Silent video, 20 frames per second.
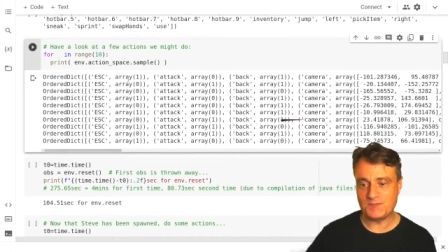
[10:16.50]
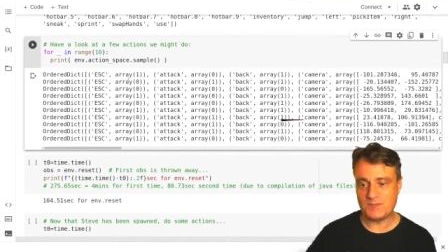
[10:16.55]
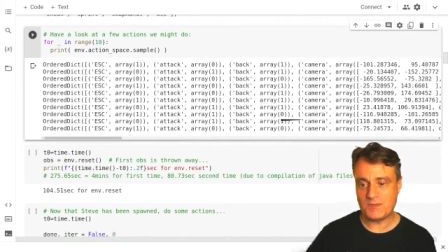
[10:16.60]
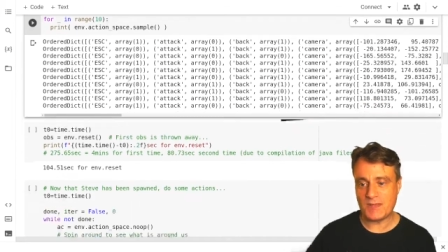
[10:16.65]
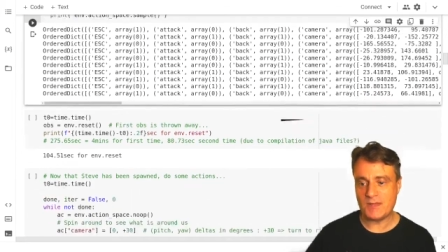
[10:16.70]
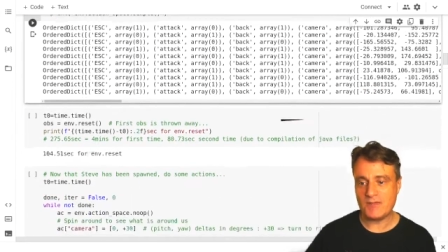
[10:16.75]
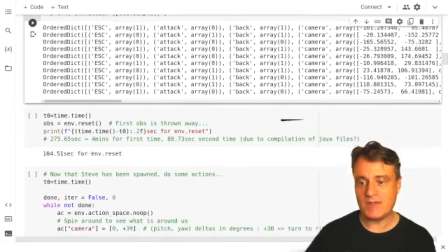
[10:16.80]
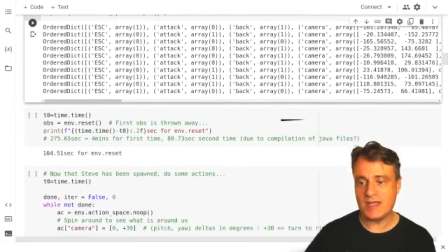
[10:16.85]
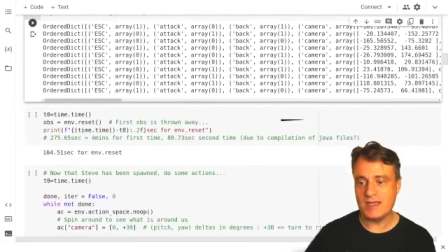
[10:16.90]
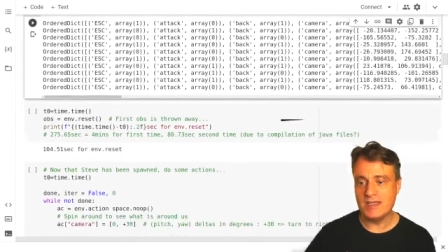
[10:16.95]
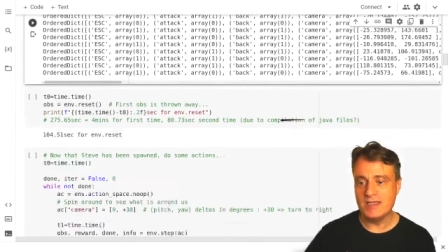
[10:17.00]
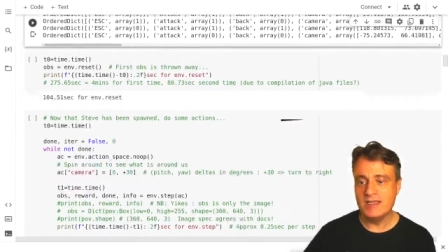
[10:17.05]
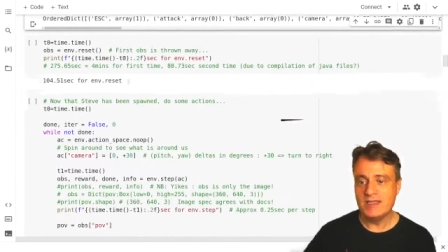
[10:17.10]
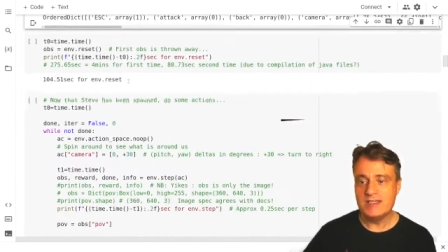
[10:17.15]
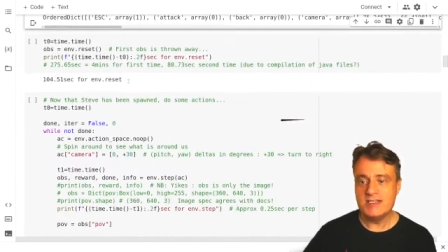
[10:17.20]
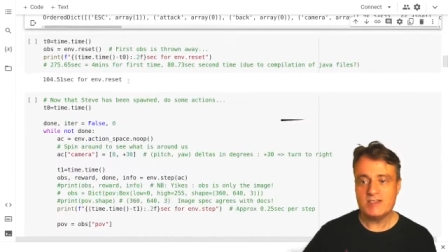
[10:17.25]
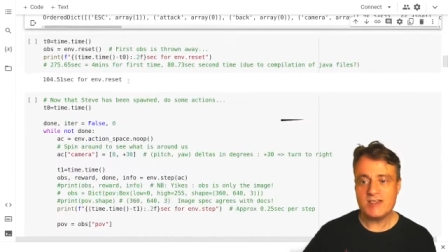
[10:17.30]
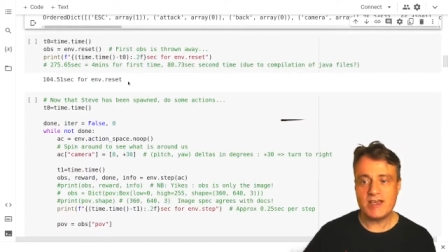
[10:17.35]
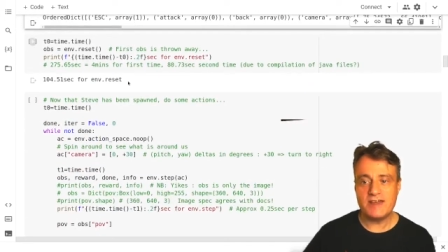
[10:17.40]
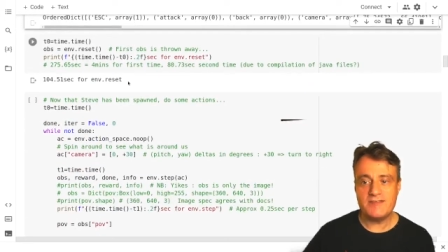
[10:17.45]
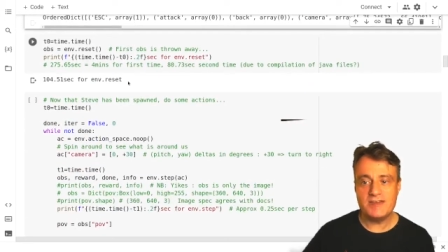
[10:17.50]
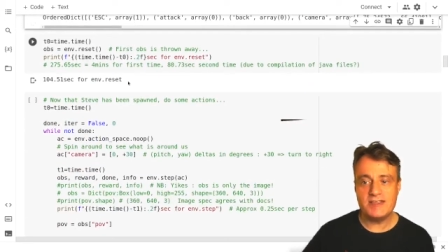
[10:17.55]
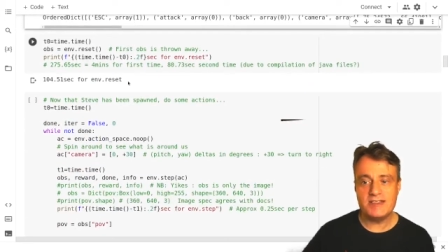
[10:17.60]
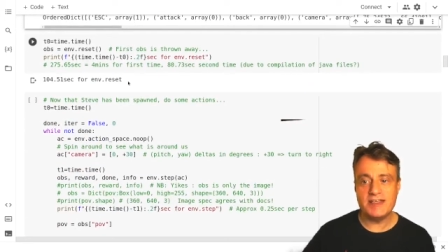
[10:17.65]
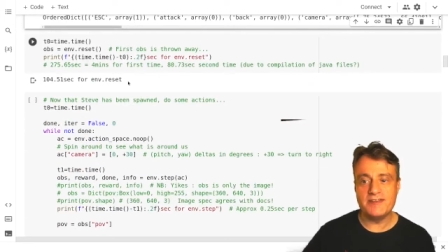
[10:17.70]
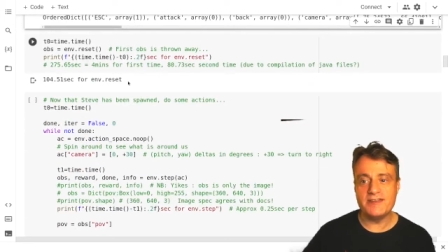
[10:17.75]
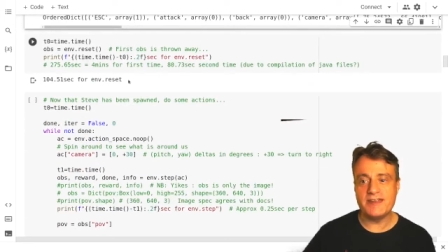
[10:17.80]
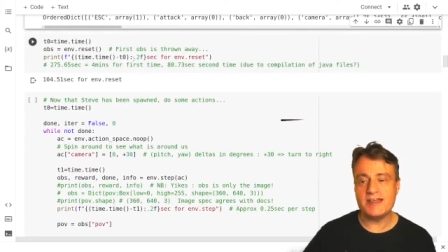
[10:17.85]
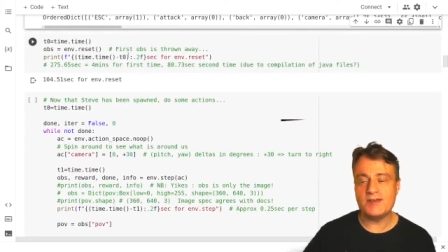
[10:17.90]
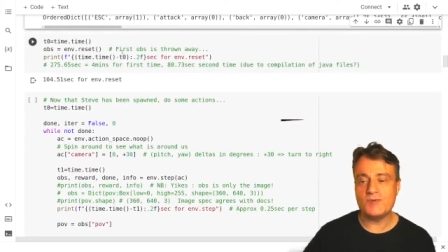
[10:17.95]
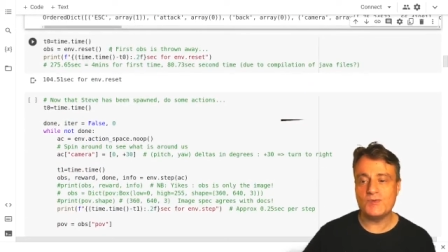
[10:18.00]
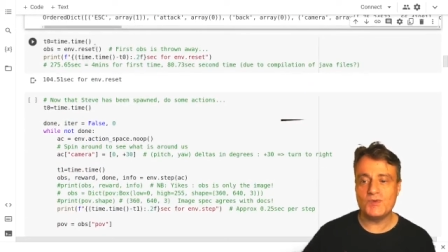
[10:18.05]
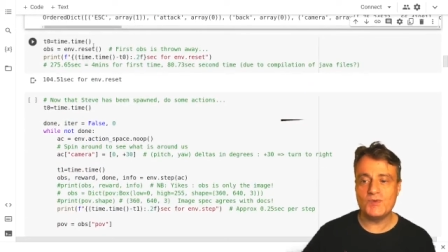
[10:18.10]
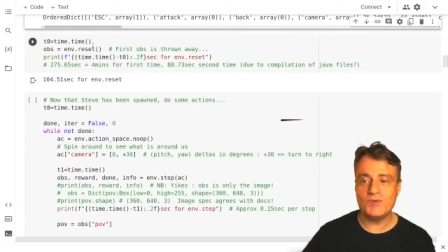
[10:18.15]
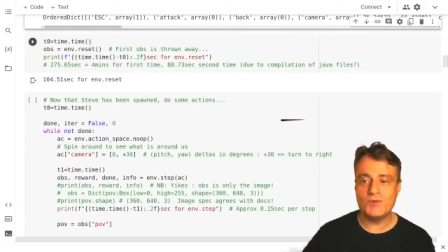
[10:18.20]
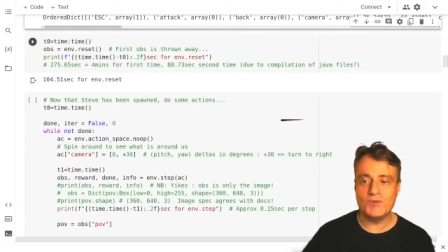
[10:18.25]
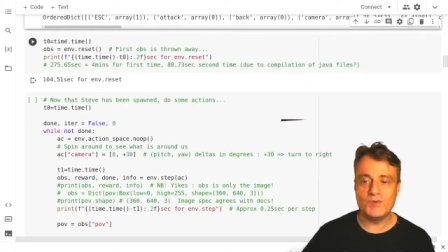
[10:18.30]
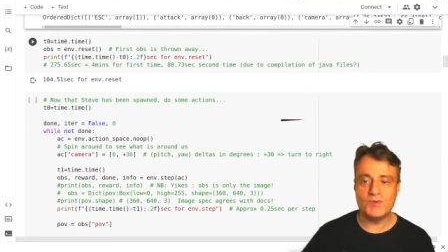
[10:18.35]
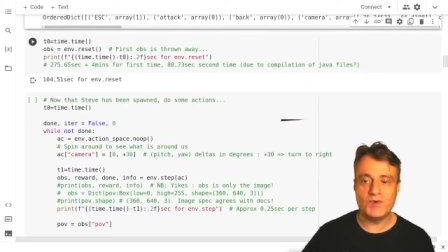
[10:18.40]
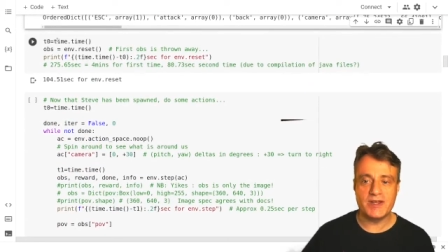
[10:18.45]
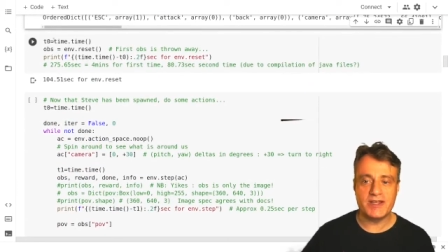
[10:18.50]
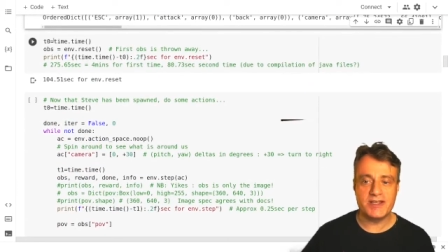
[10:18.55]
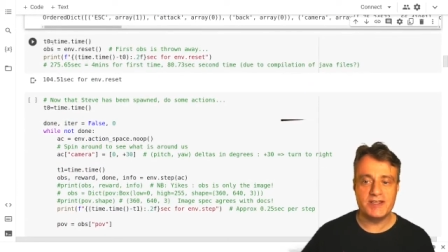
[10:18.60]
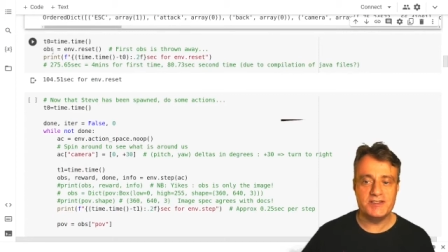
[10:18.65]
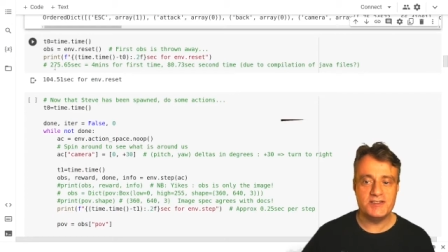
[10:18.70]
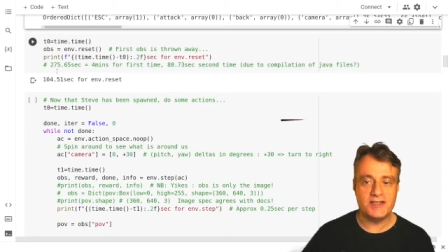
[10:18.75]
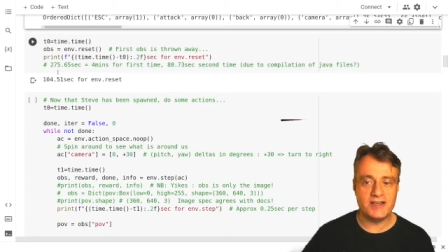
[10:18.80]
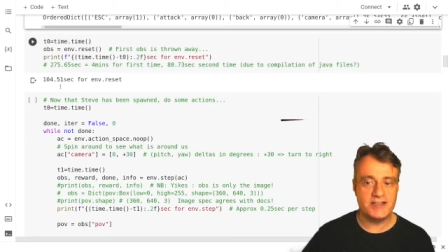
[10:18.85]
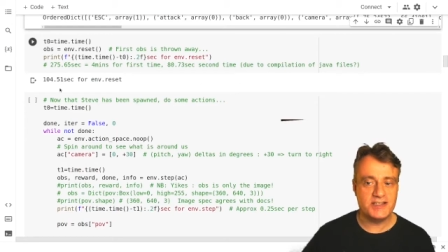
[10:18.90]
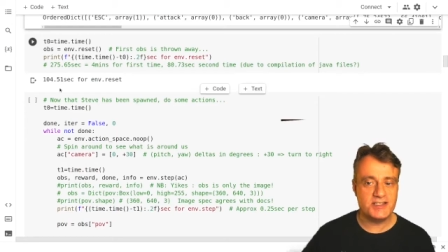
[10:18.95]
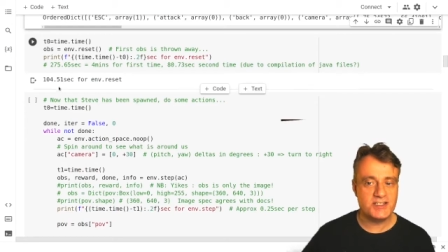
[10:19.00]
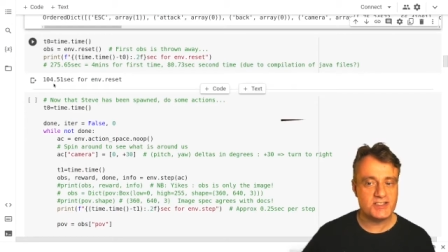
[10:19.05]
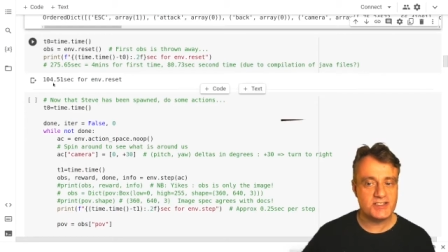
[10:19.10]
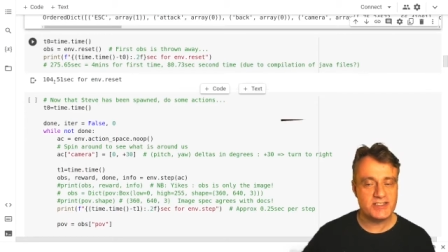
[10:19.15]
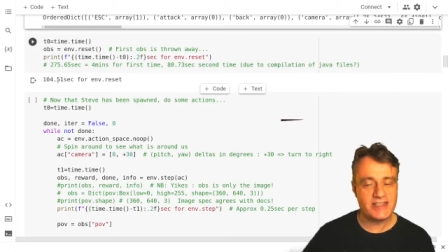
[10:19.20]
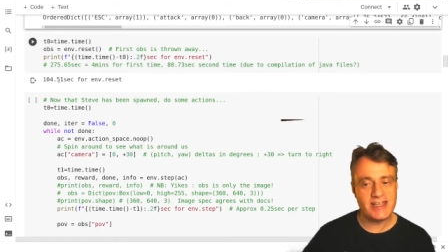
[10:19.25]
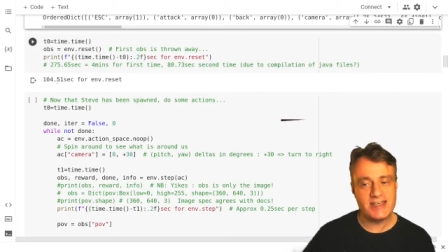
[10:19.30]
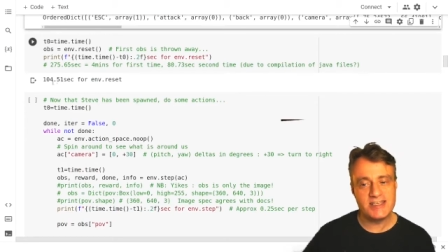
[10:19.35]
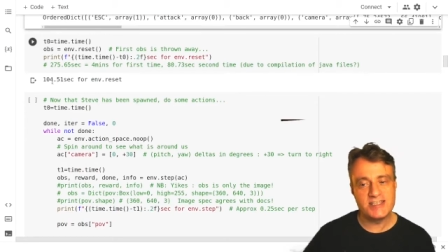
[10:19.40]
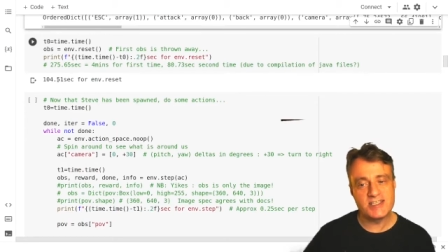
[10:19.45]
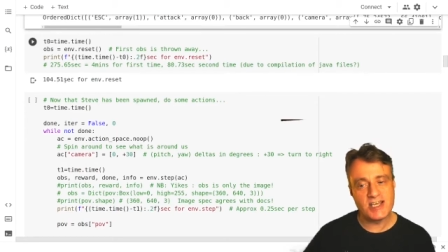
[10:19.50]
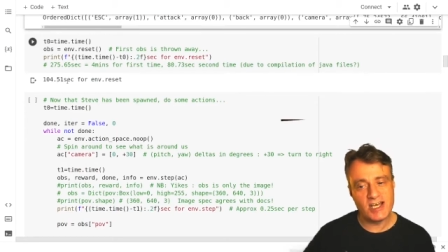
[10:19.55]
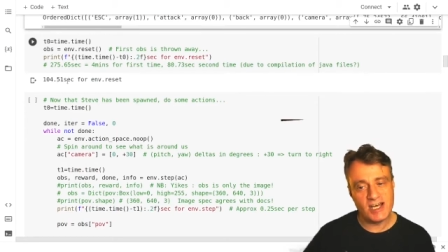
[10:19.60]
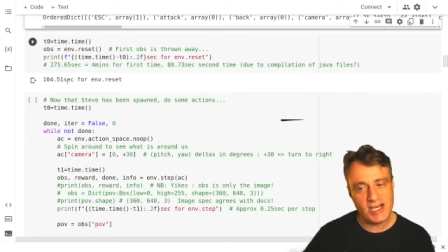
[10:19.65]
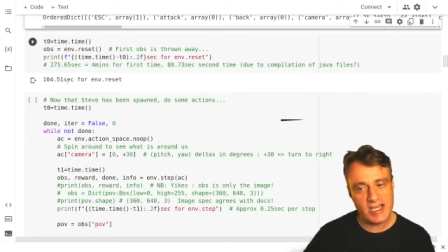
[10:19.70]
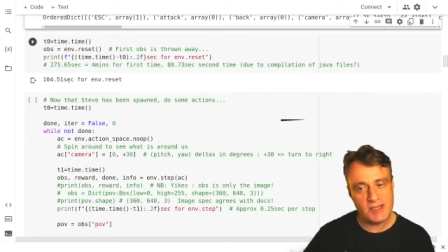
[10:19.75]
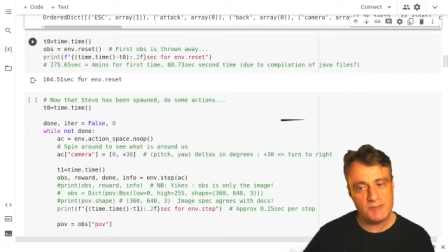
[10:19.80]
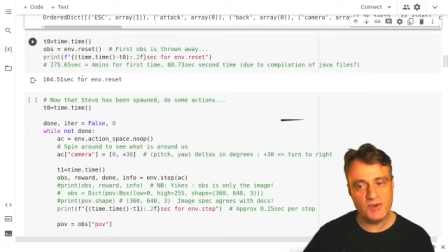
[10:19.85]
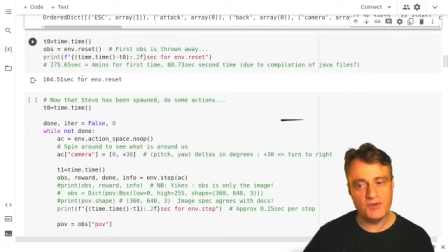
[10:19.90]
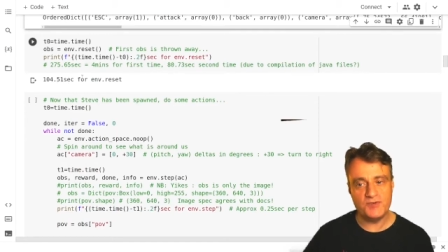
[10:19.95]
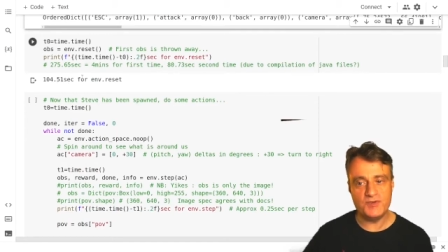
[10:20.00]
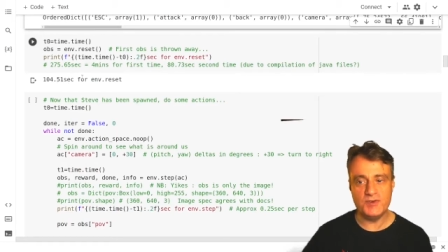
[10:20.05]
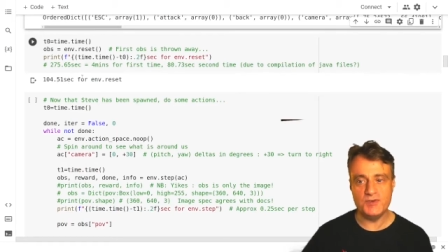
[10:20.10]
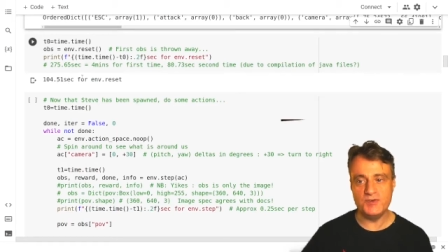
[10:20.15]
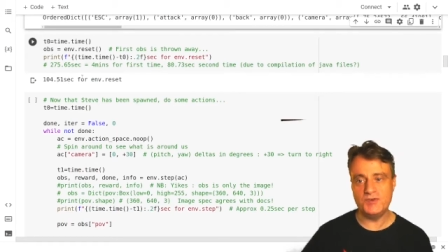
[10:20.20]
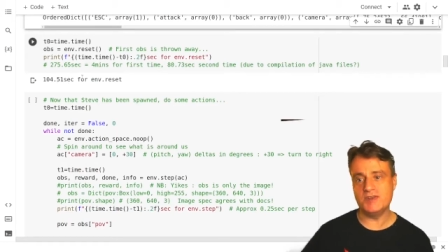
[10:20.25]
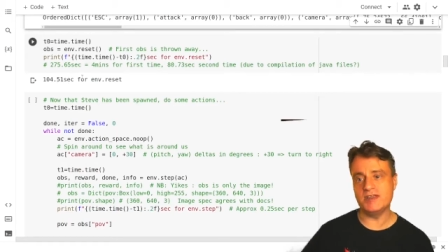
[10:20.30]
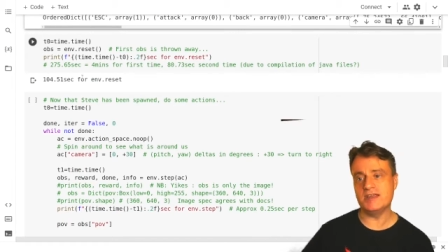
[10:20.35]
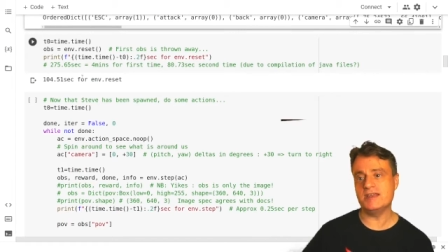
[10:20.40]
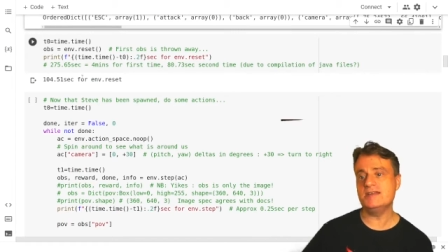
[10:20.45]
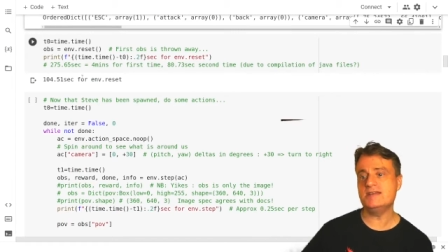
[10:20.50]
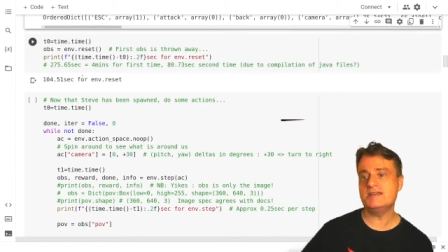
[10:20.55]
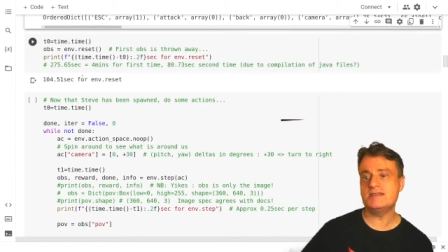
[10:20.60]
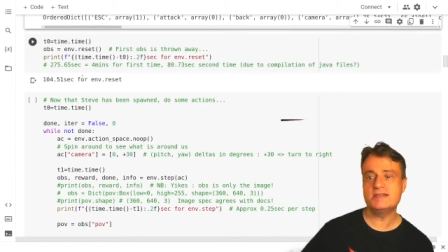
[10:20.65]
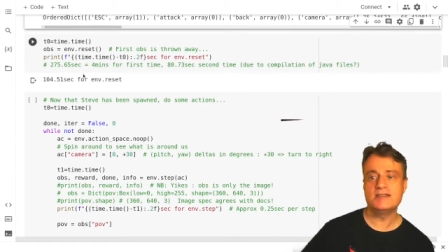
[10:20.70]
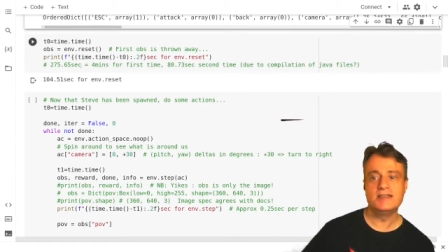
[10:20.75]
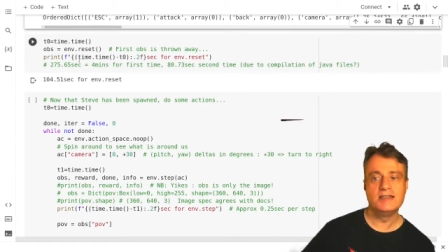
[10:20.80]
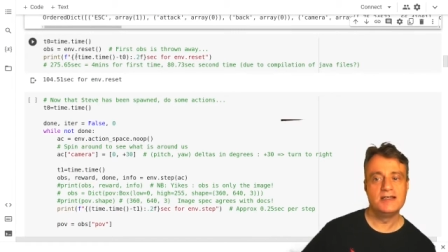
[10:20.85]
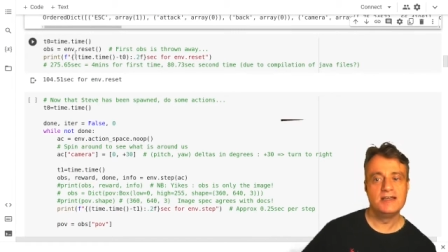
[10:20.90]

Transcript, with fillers: Okay, so having done that, what I can, I just then time a few things.